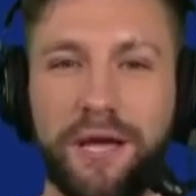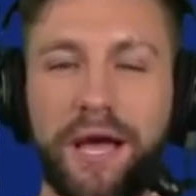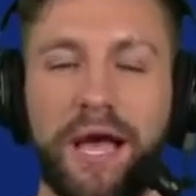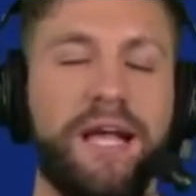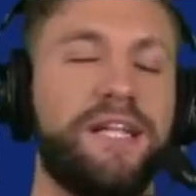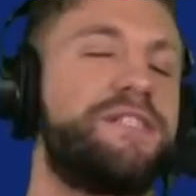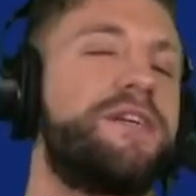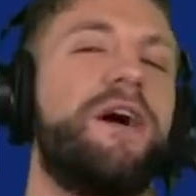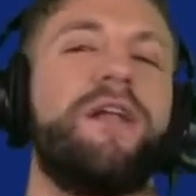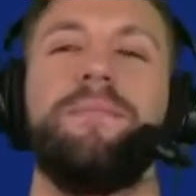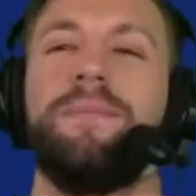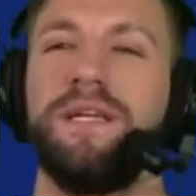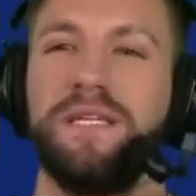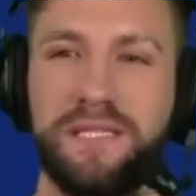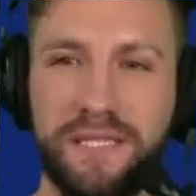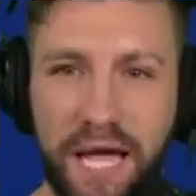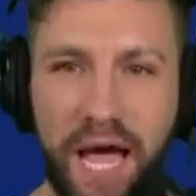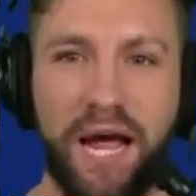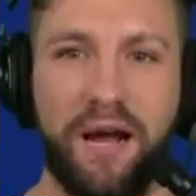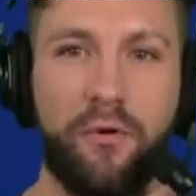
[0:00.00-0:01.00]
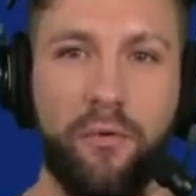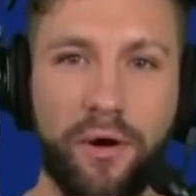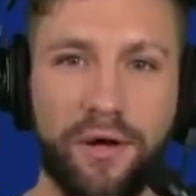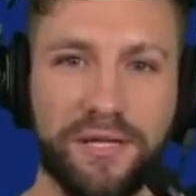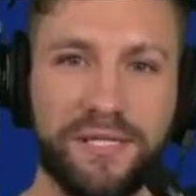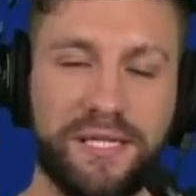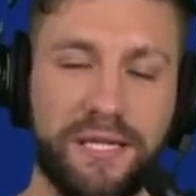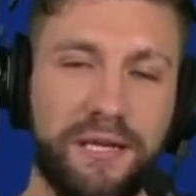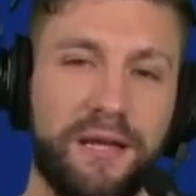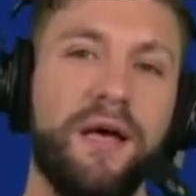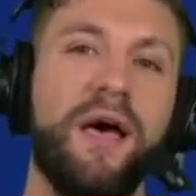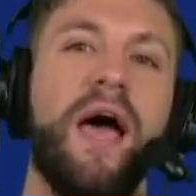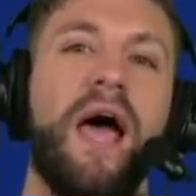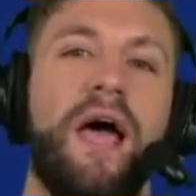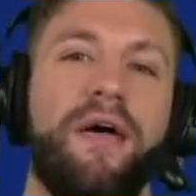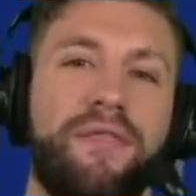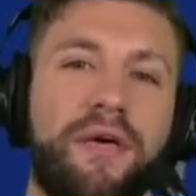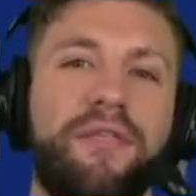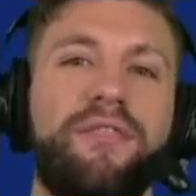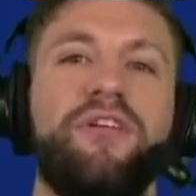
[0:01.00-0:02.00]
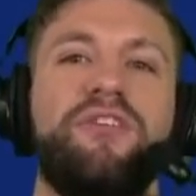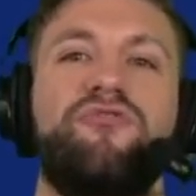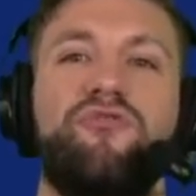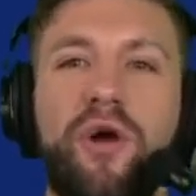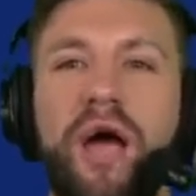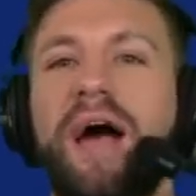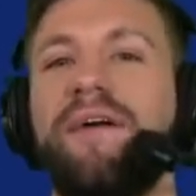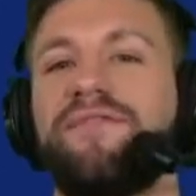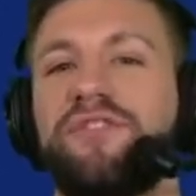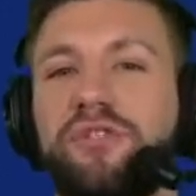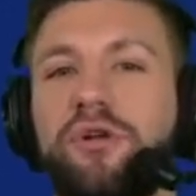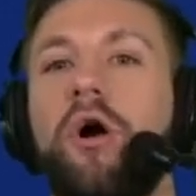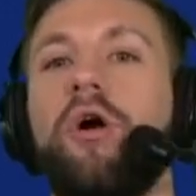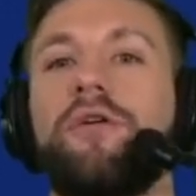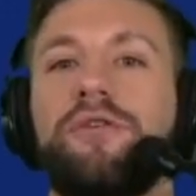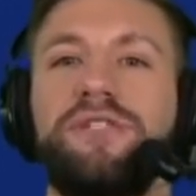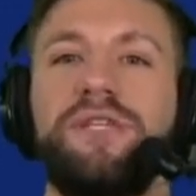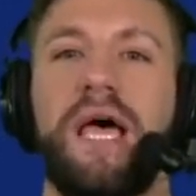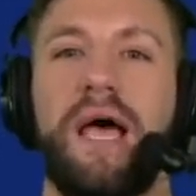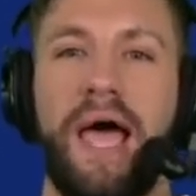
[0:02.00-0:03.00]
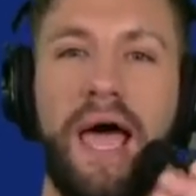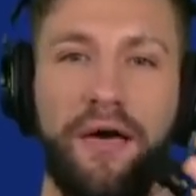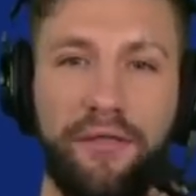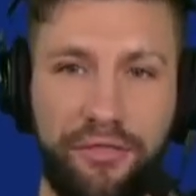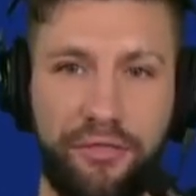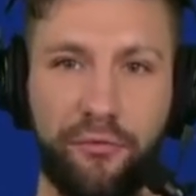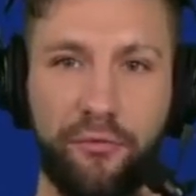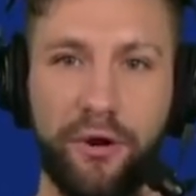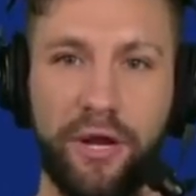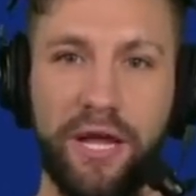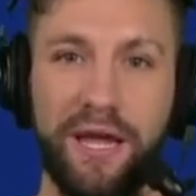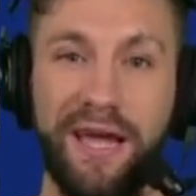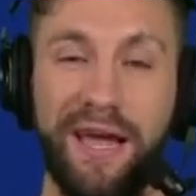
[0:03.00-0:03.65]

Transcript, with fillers: it's going to be Zach Wilson, and then the draft starts at 3,